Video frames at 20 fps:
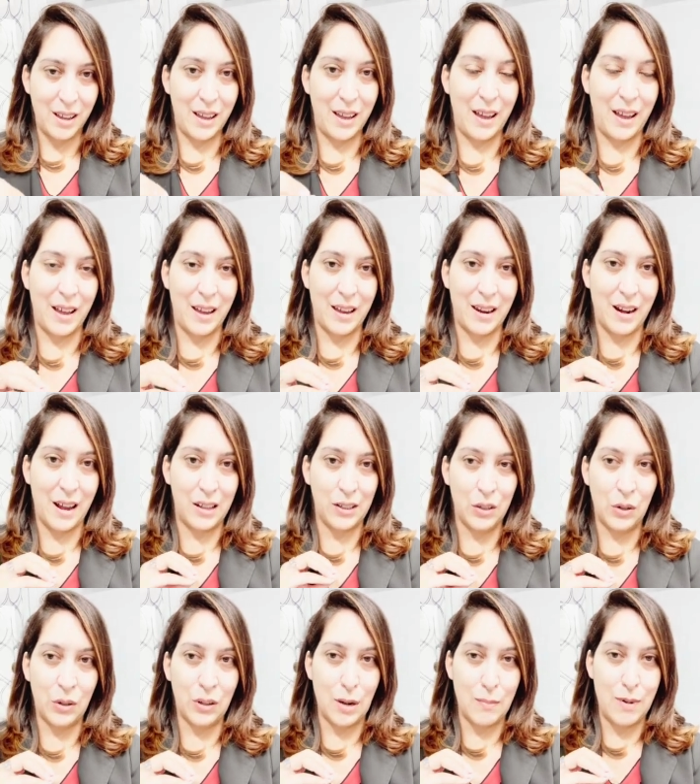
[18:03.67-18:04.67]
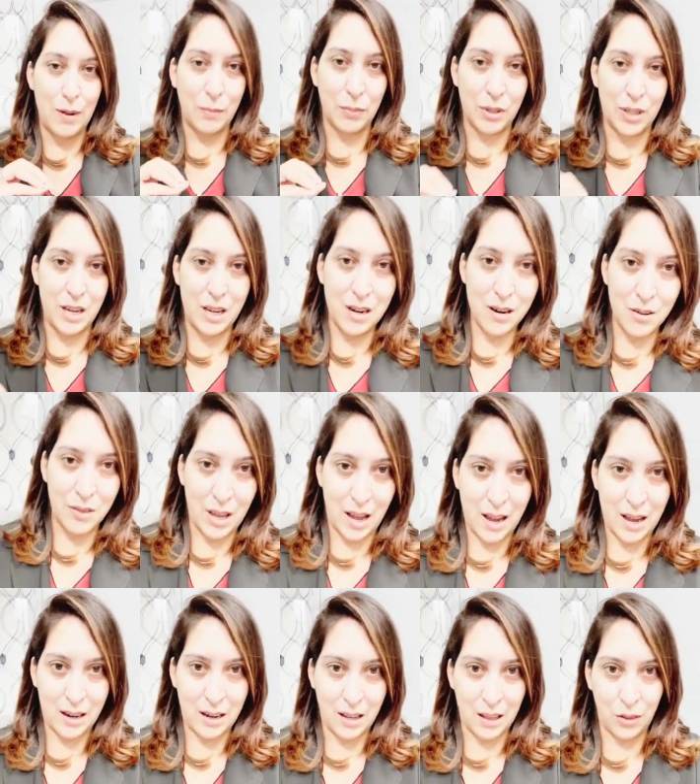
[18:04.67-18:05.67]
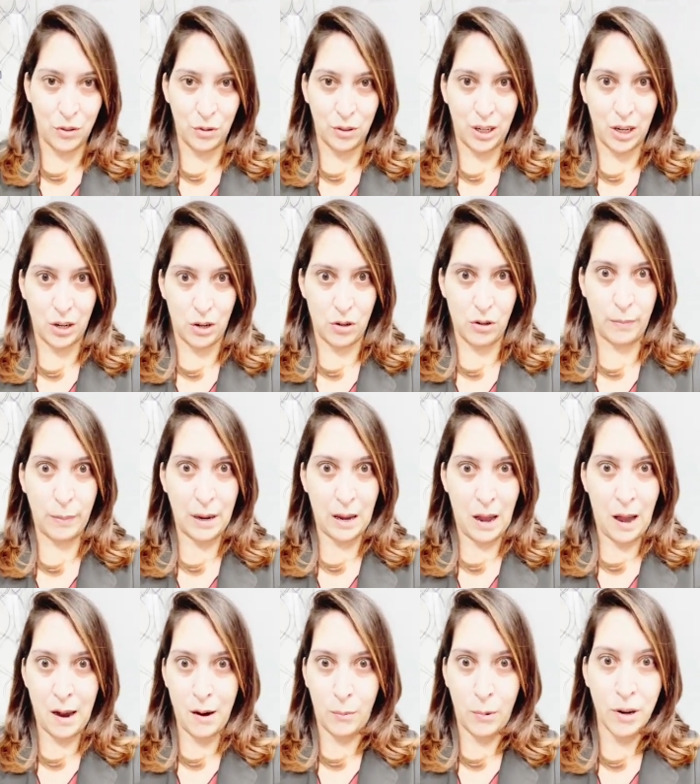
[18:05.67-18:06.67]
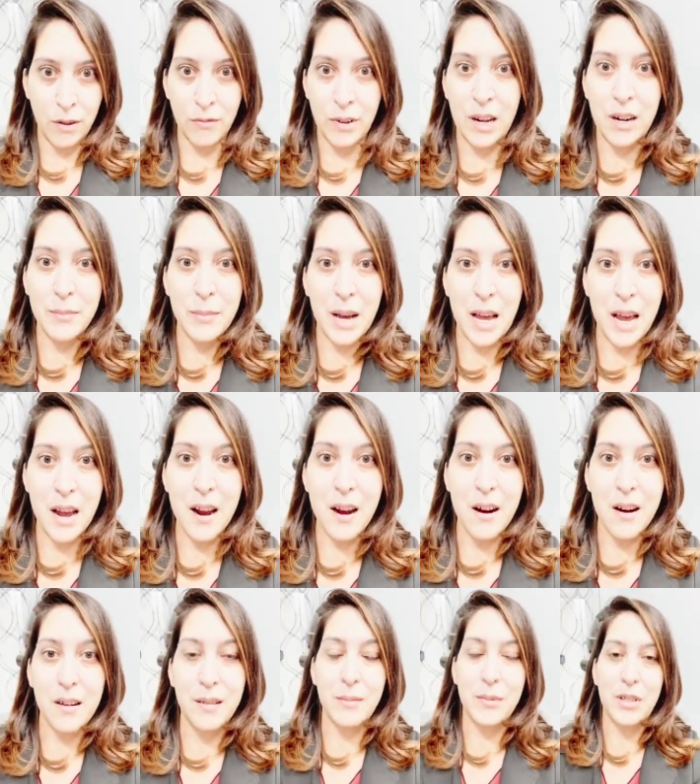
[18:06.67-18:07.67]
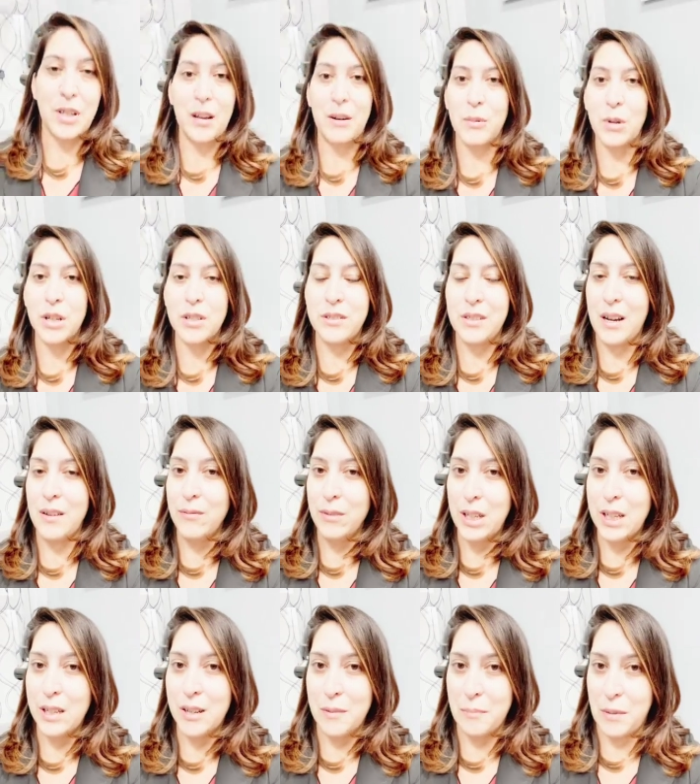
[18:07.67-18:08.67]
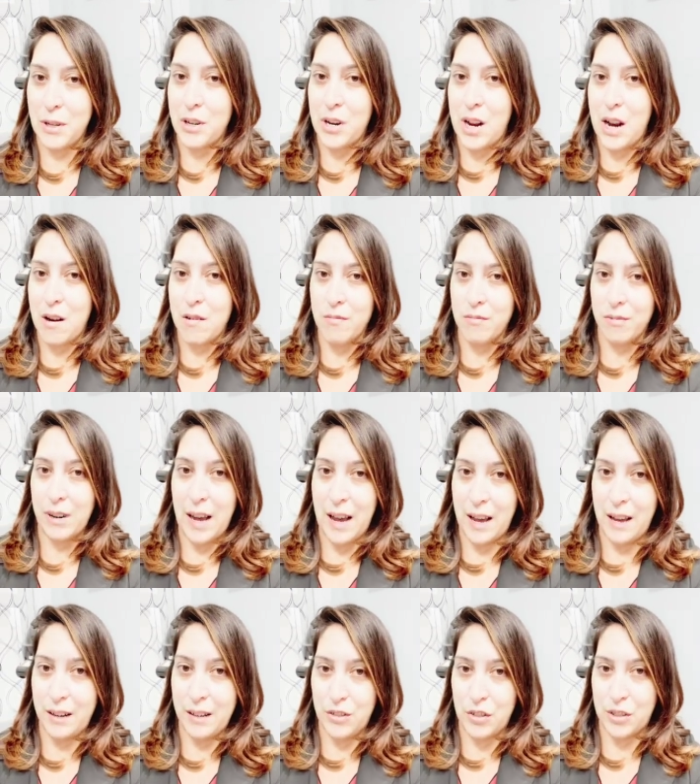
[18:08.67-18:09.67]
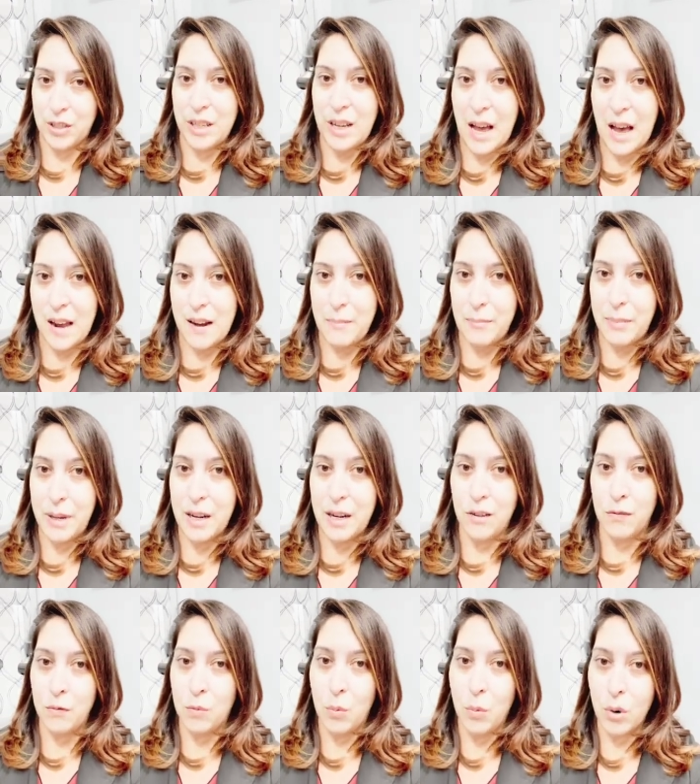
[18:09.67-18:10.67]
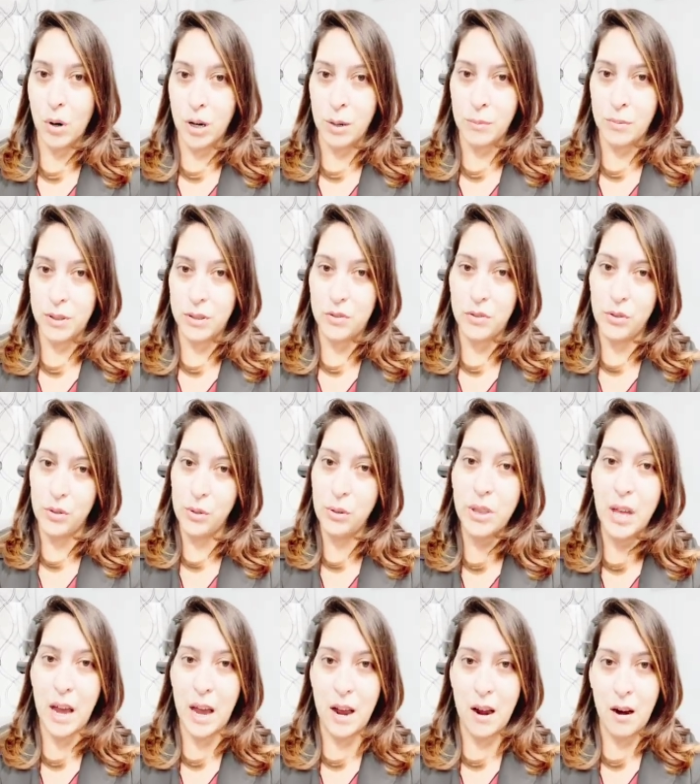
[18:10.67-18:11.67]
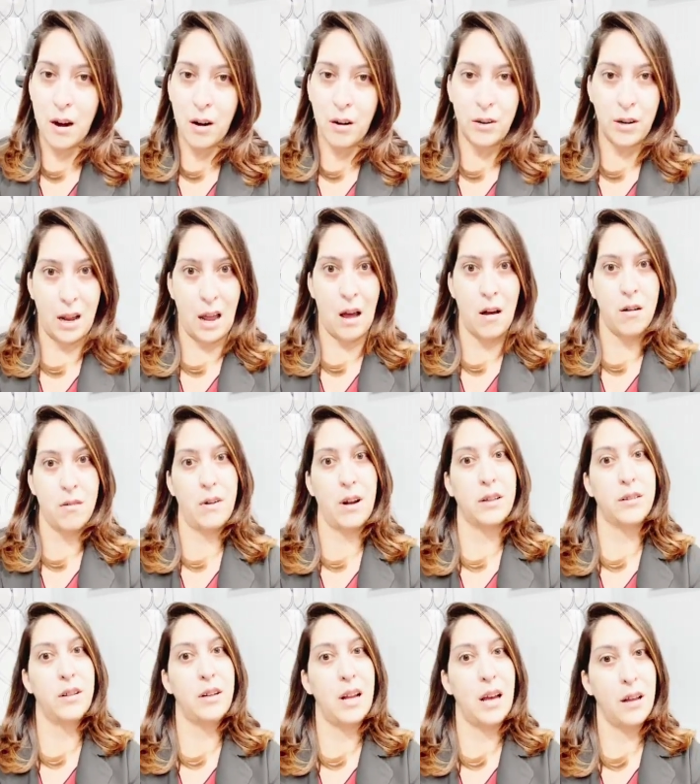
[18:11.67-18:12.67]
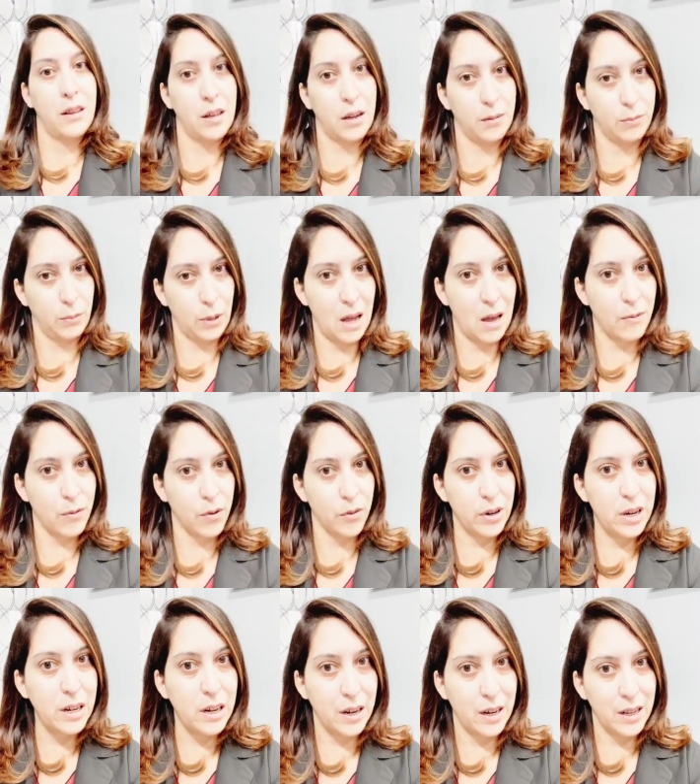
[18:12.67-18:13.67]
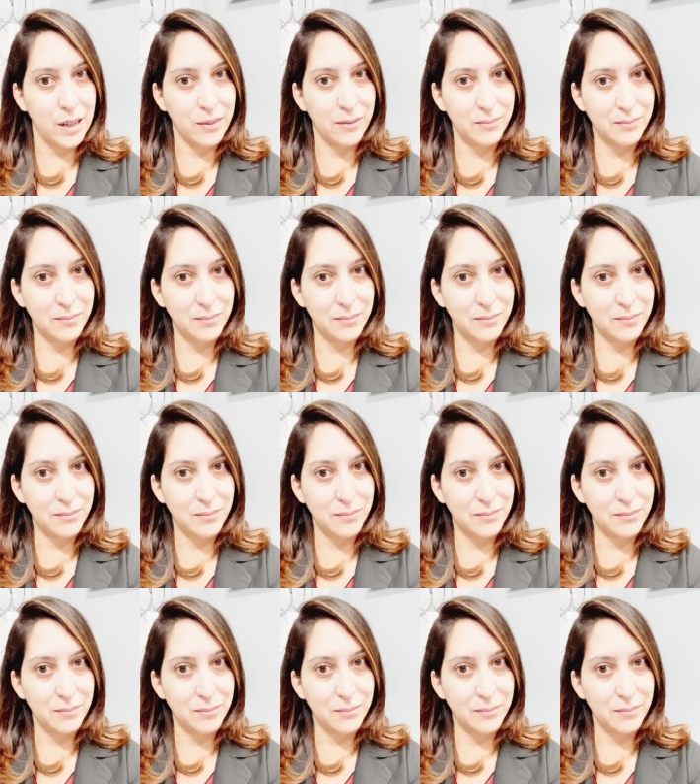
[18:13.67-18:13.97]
And I know a lot of people hear that and they're like, oh my god, I don't want red in my hair, and I'm just like, well, it's not really going to make your hair red, it's just going to add a bit of warmth to the hair to counteract it now that we have green in it.